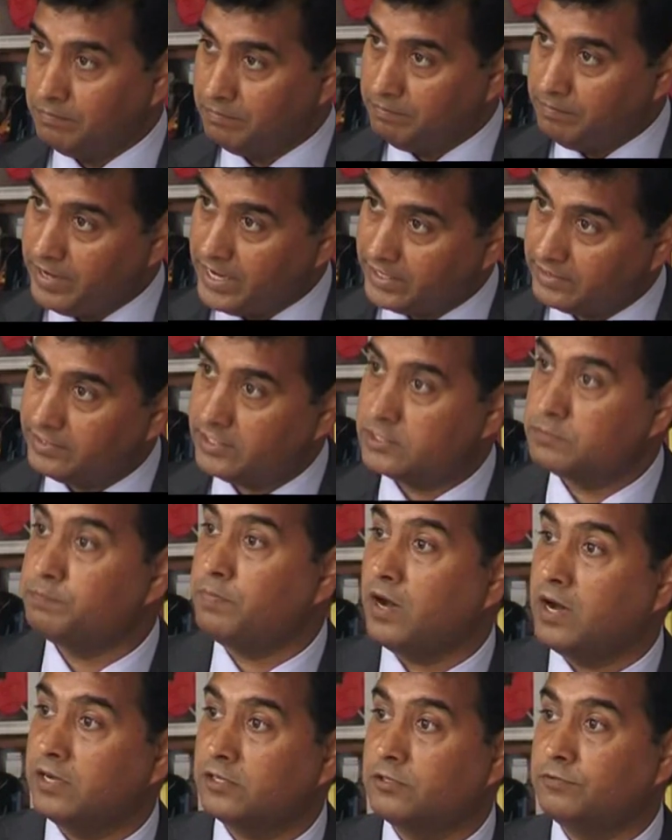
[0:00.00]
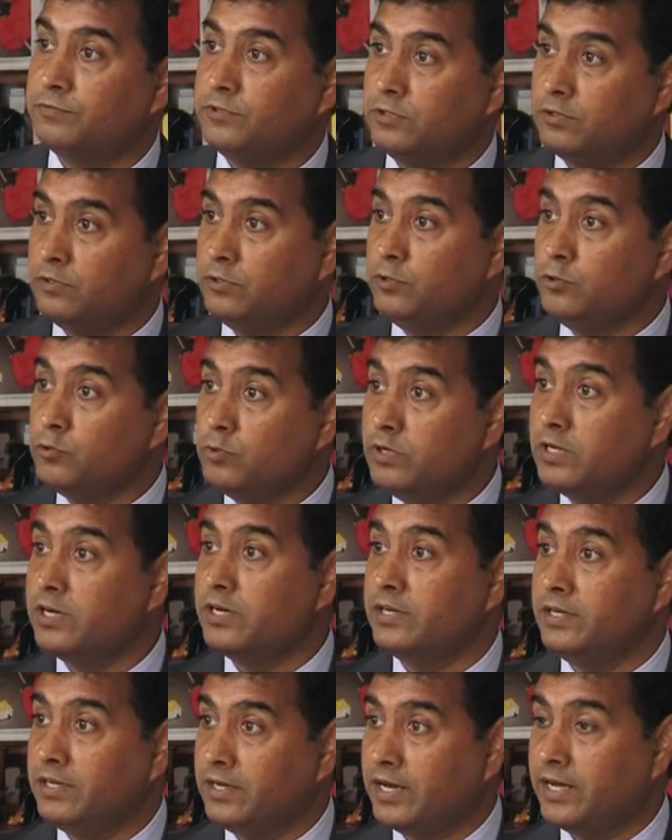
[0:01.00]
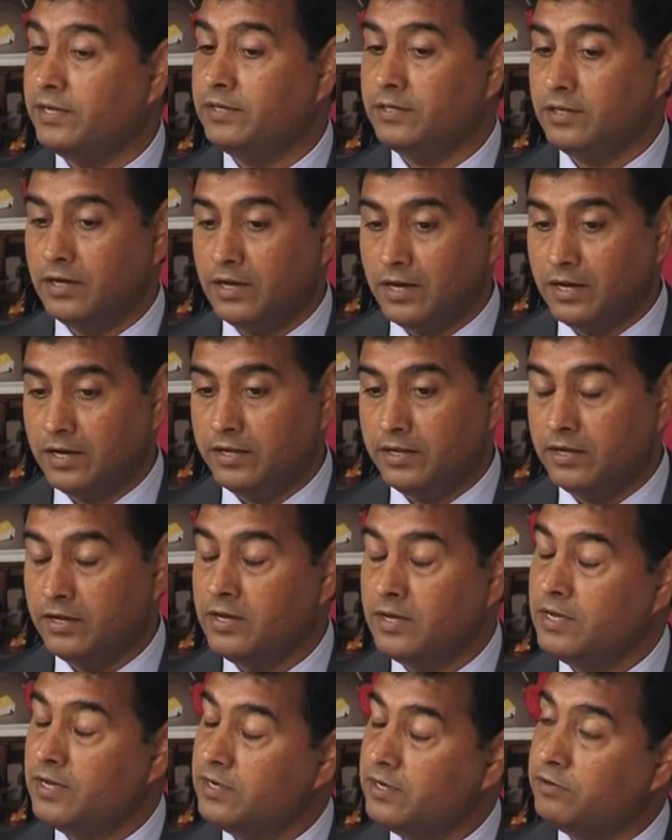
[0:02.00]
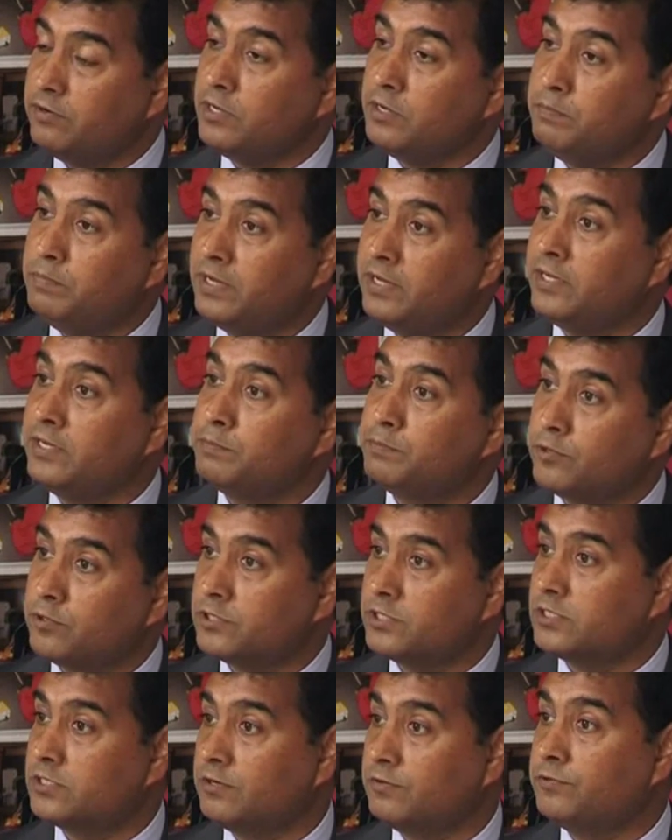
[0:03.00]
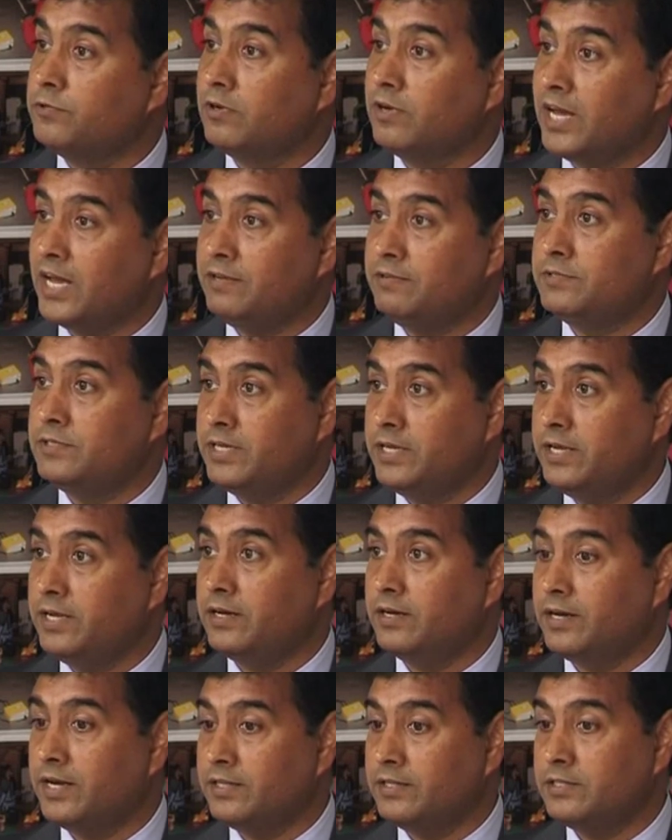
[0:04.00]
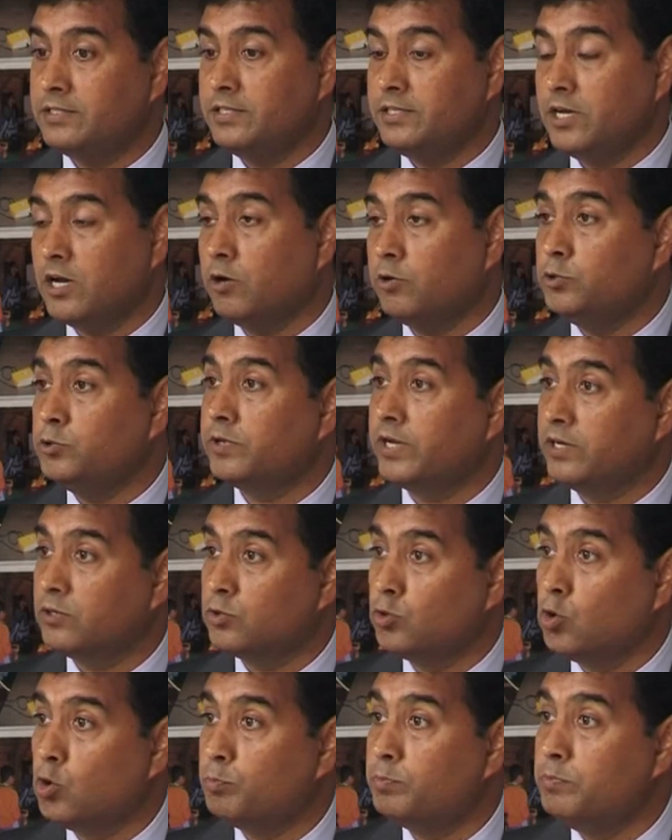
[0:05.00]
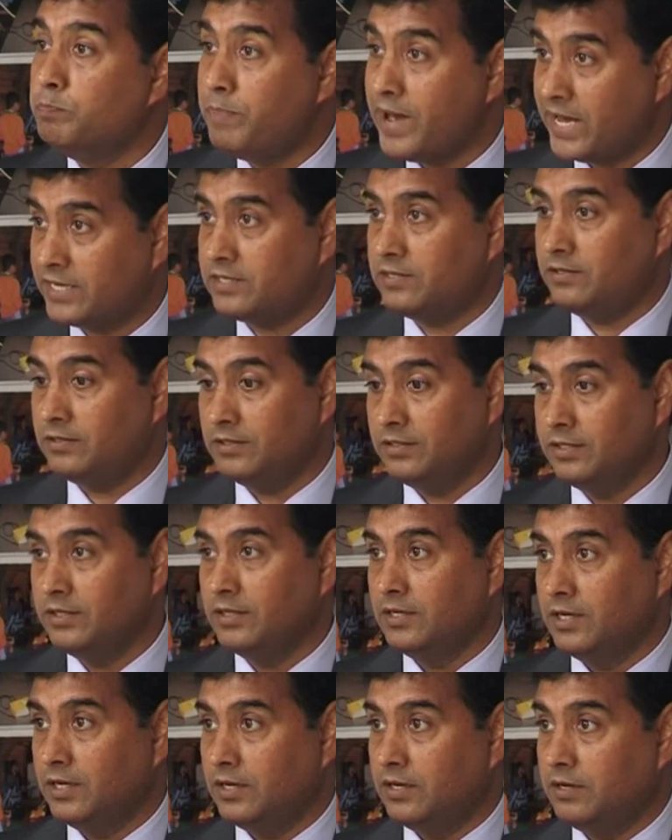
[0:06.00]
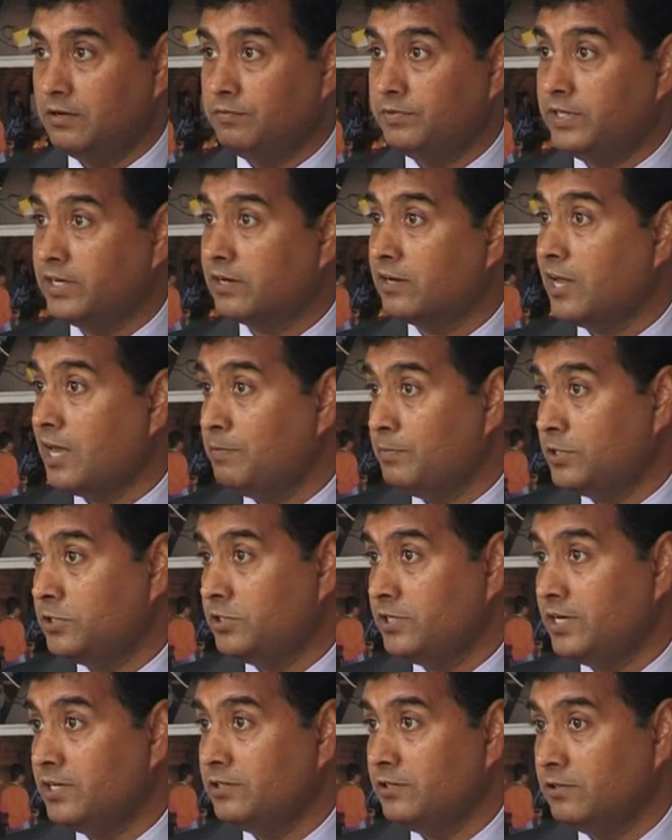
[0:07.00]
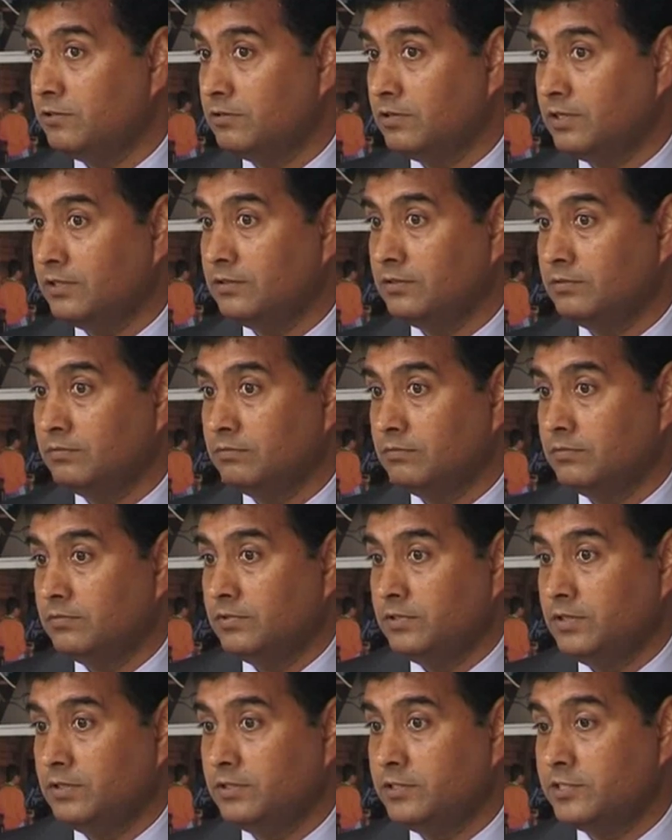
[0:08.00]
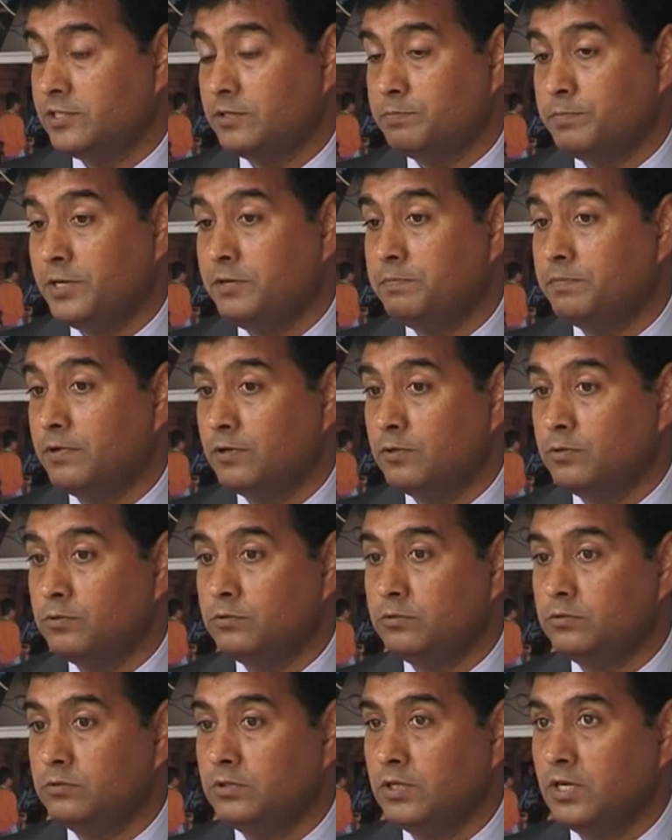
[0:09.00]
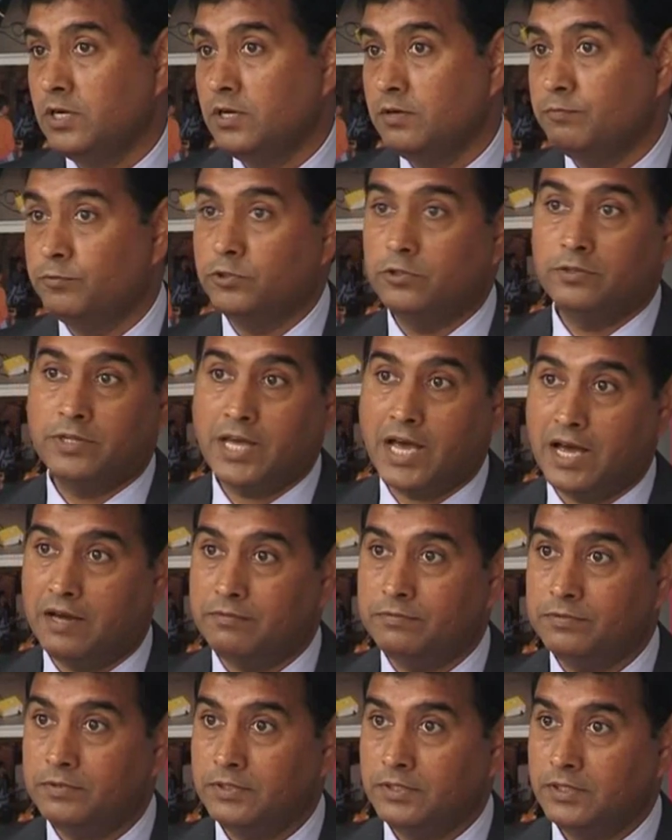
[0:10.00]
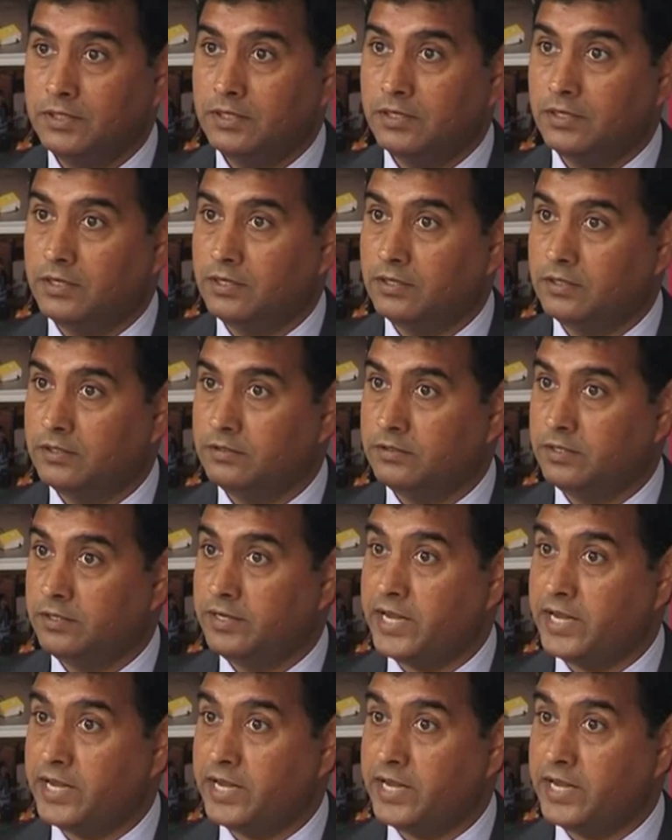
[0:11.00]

make this part of your new learning and rebuilding process of your lives here, and see how you can cope better with the climate change. And these are people who wouldn't have the